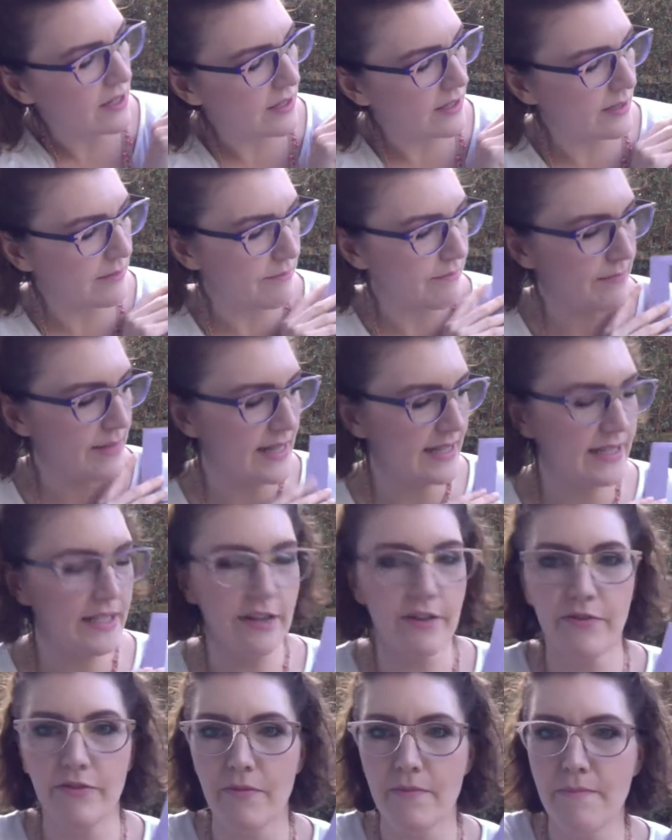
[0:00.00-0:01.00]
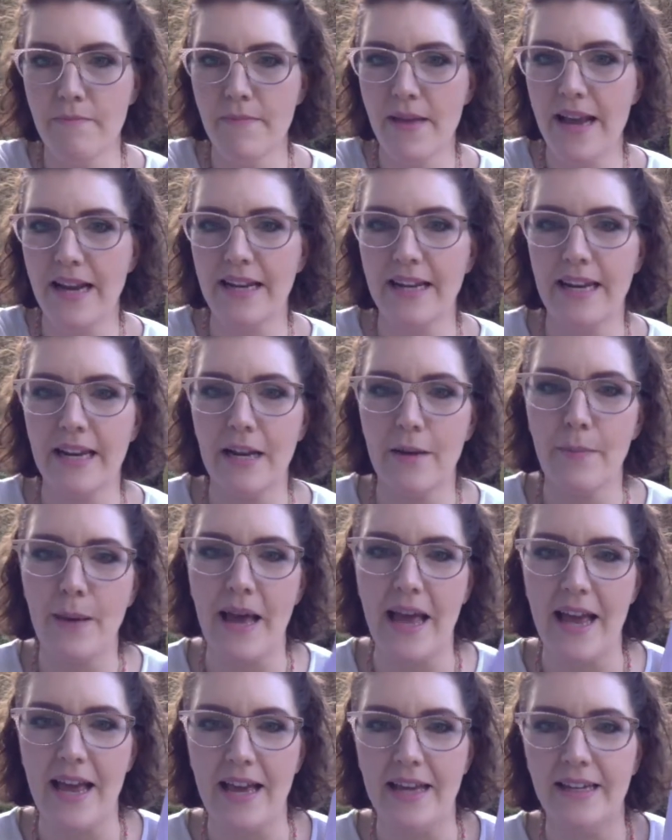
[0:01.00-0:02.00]
this massive magnetic
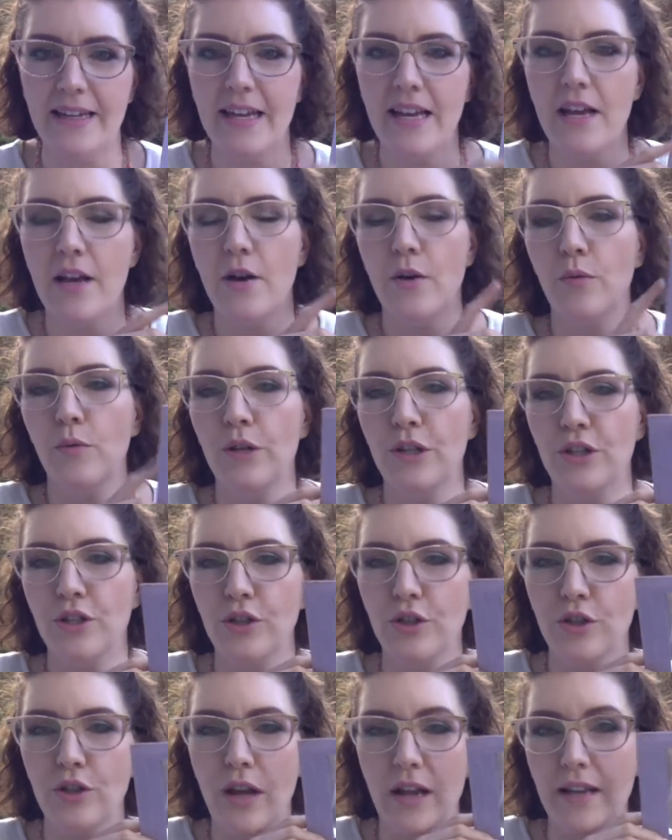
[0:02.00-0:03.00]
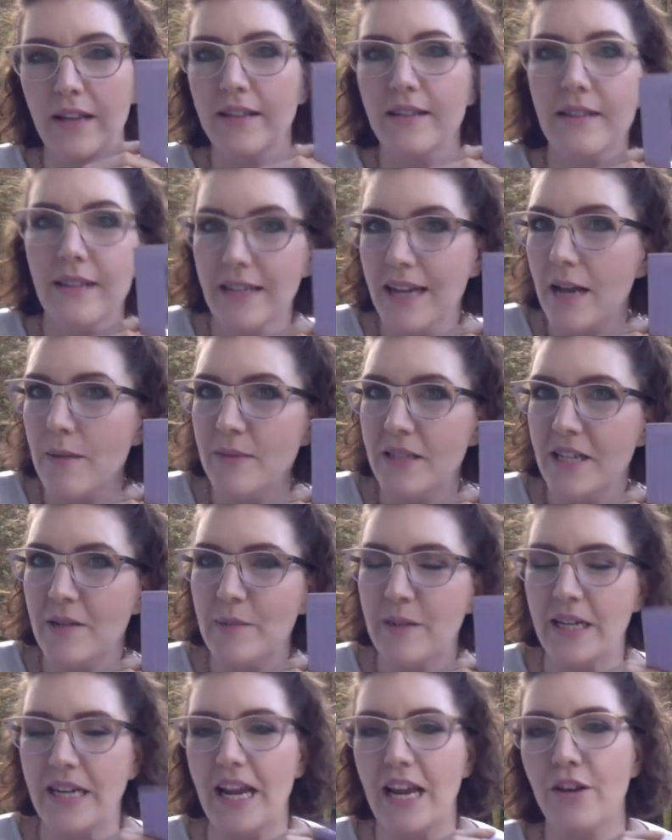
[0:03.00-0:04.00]
pad which it comes
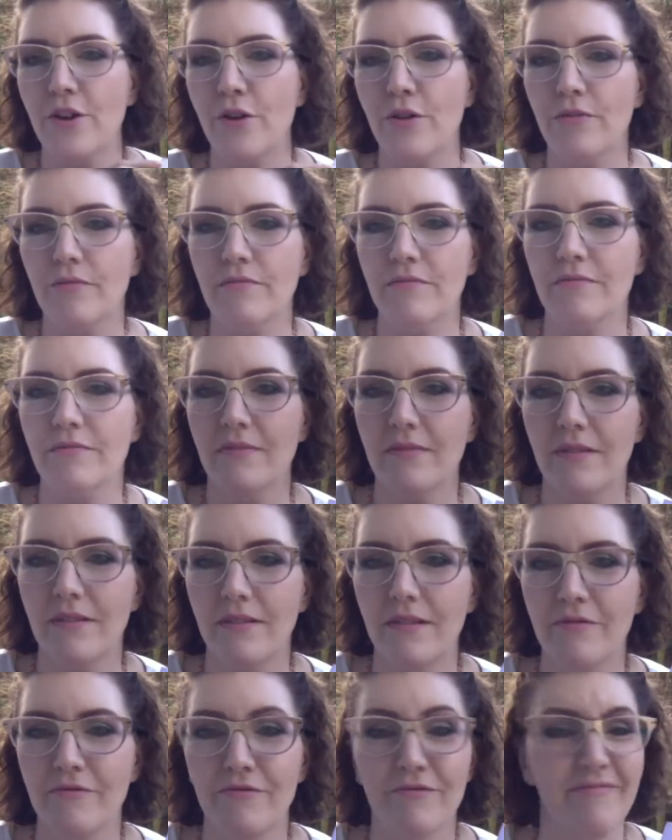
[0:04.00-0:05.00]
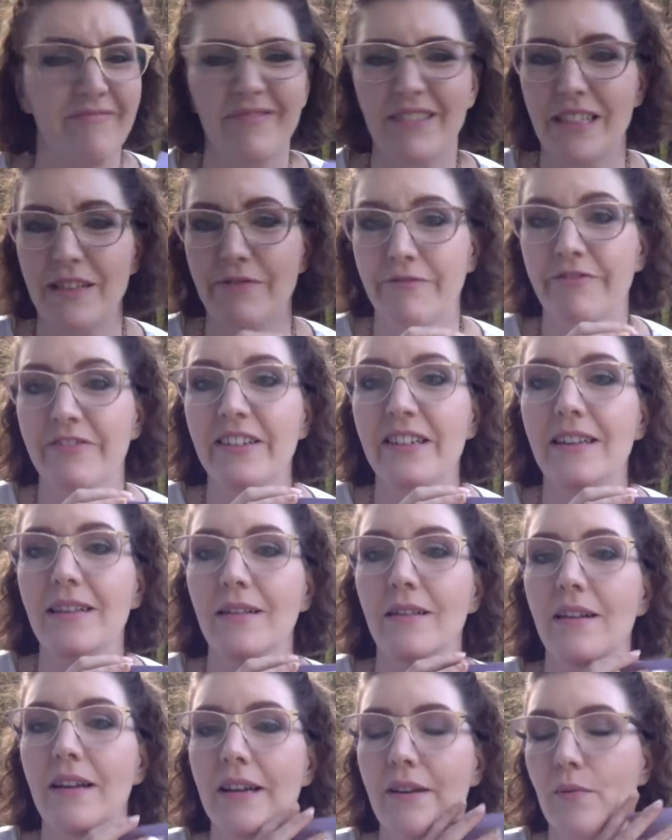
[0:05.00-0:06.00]
empty, and you just
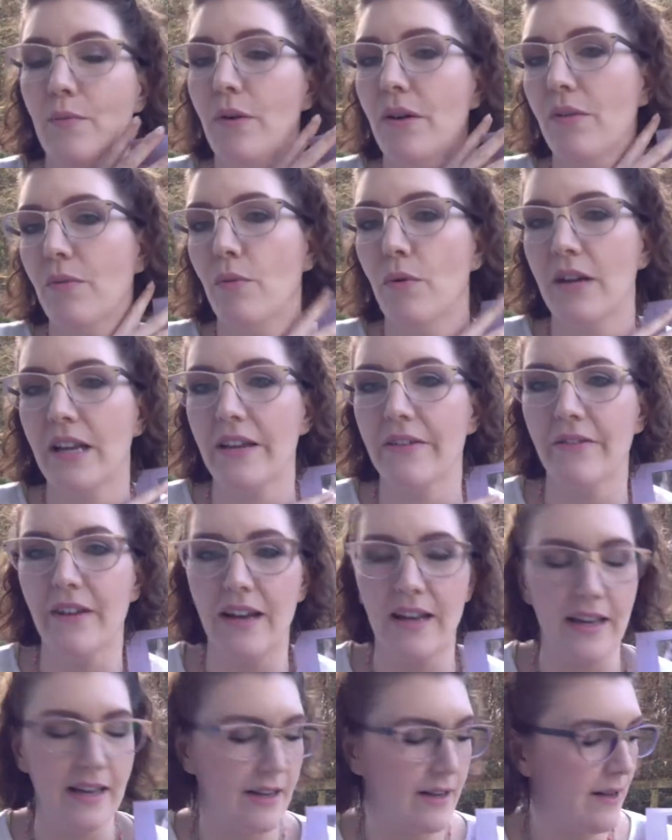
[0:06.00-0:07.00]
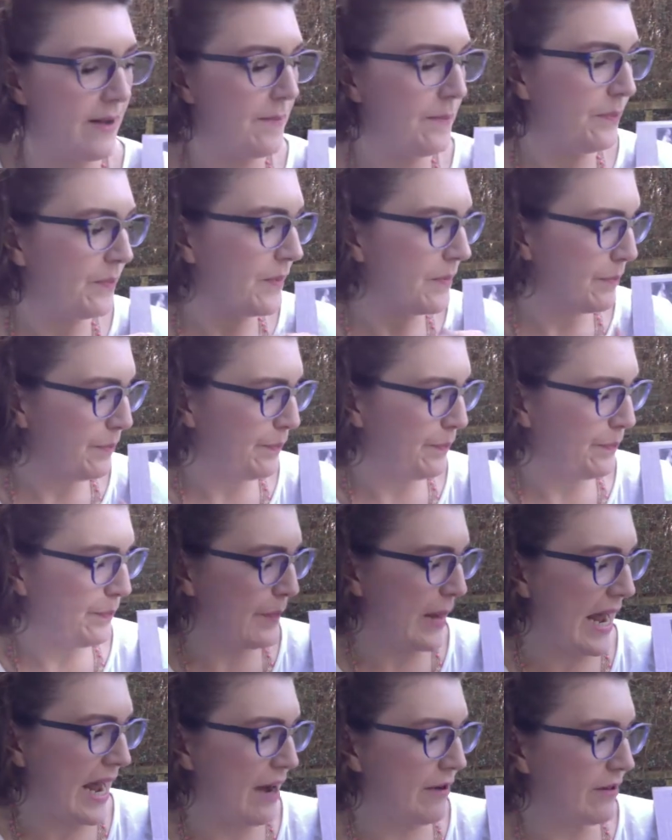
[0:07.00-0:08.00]
fill it with whatever
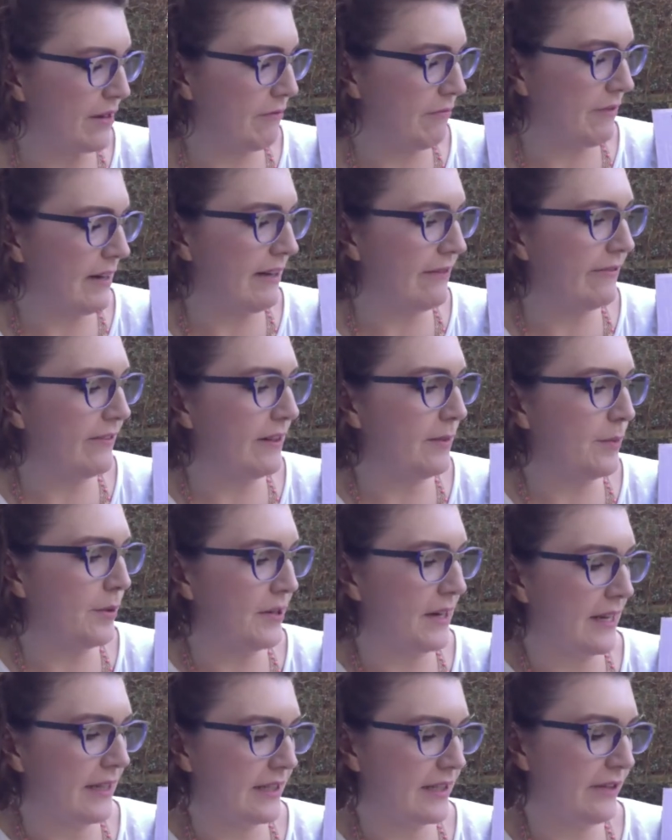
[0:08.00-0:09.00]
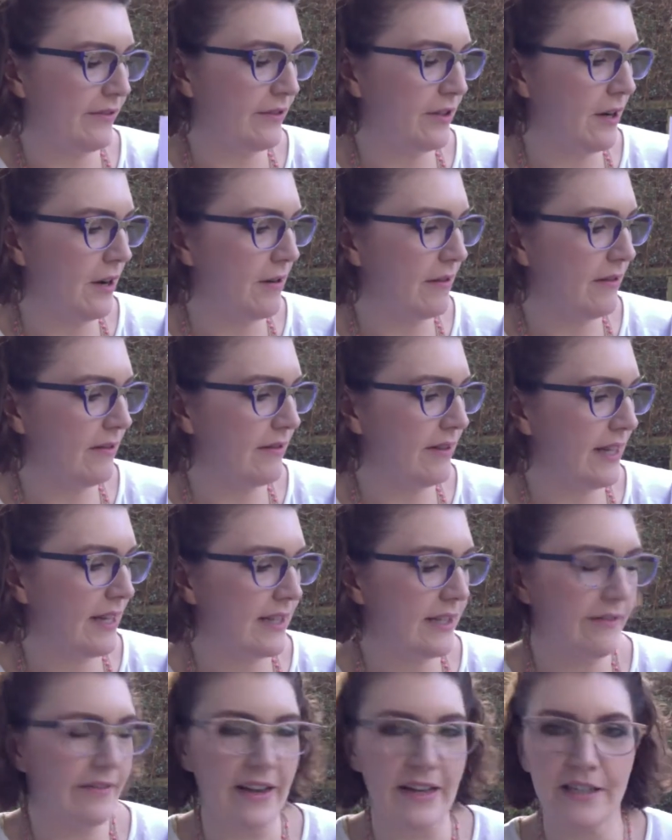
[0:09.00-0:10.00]
powder refill products you've got.
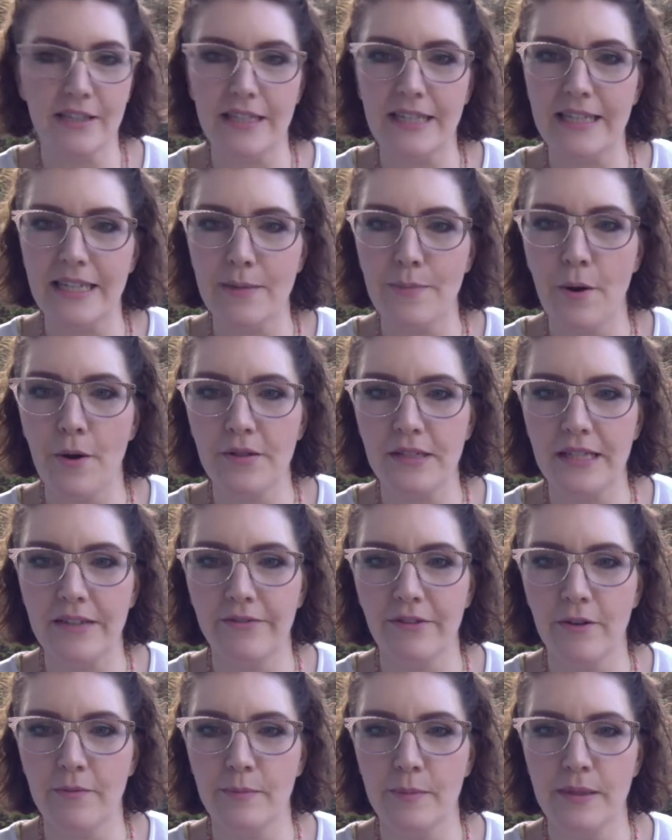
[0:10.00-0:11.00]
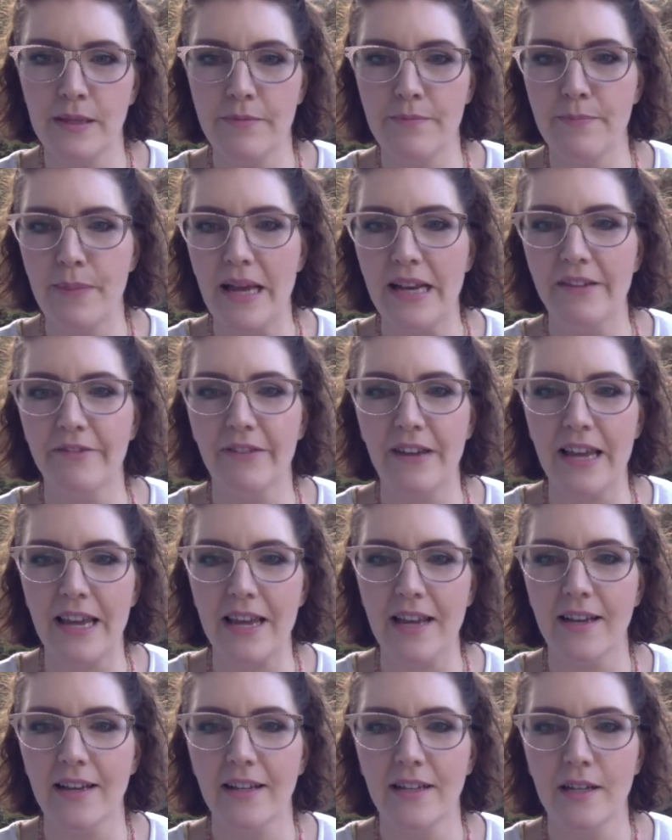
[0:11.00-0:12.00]
These I've actually depotted from some Bella
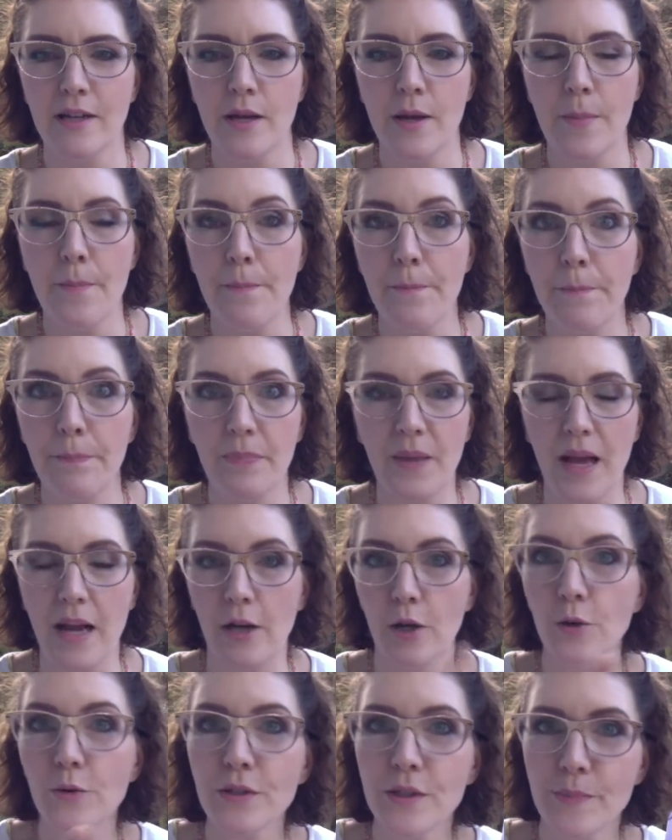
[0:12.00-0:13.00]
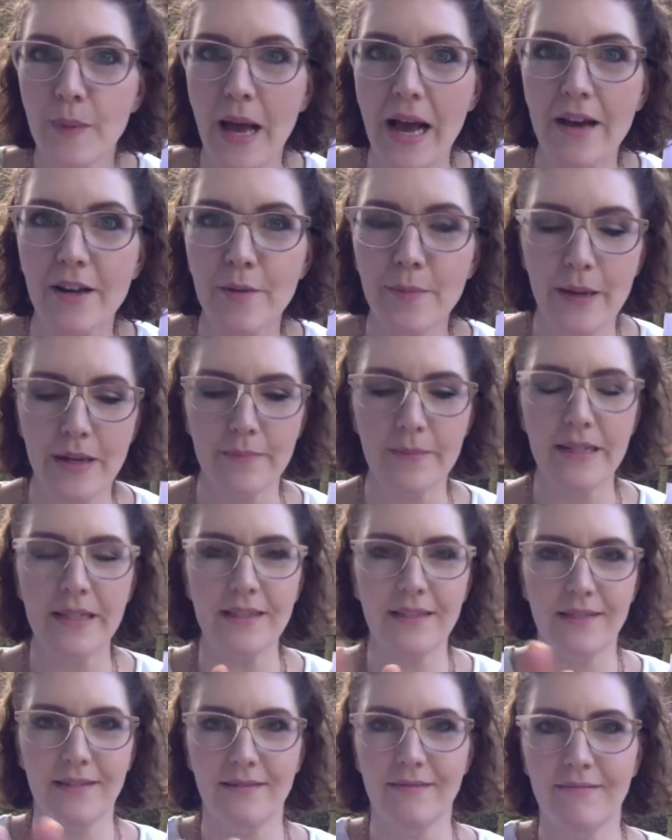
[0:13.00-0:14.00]
V loose powder
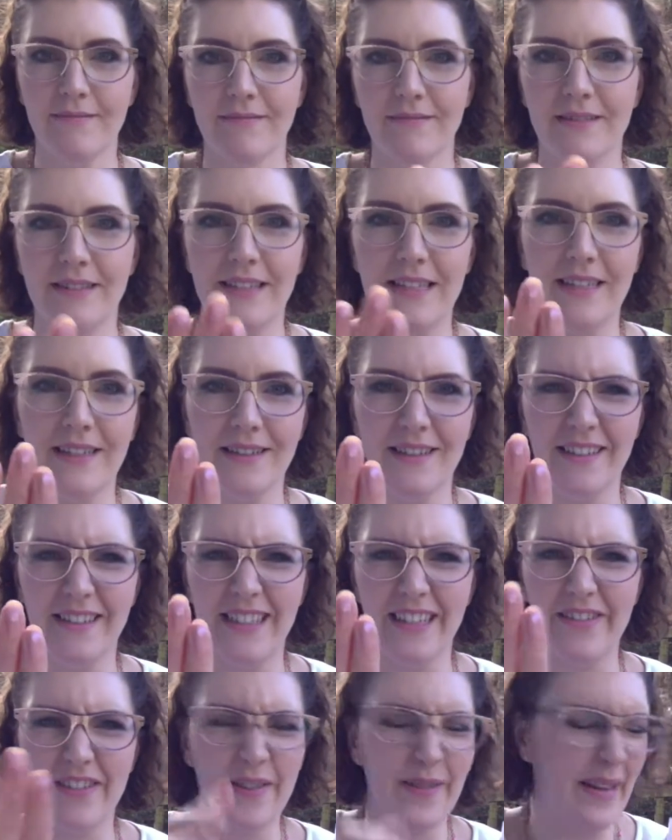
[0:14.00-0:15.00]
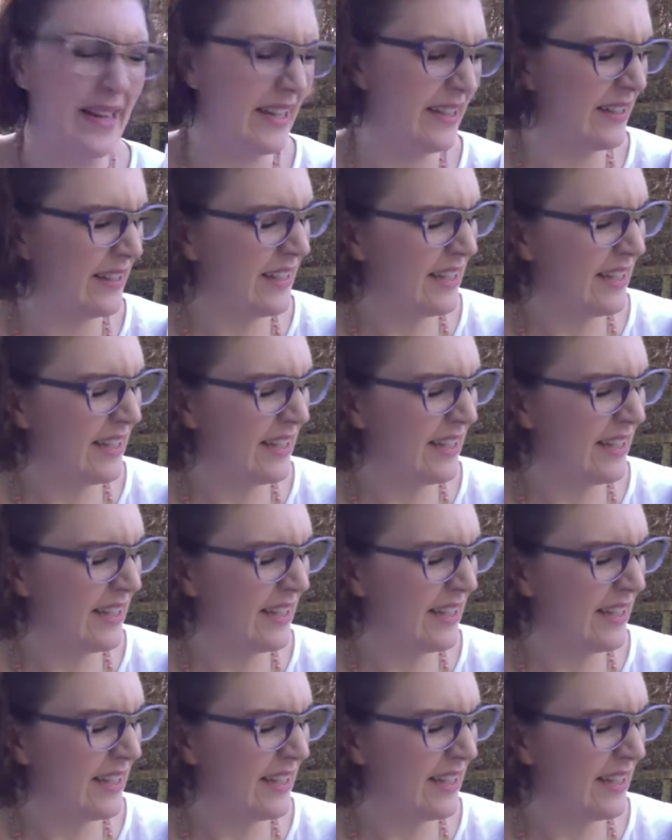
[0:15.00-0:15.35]
pigments. See, it goes everywhere.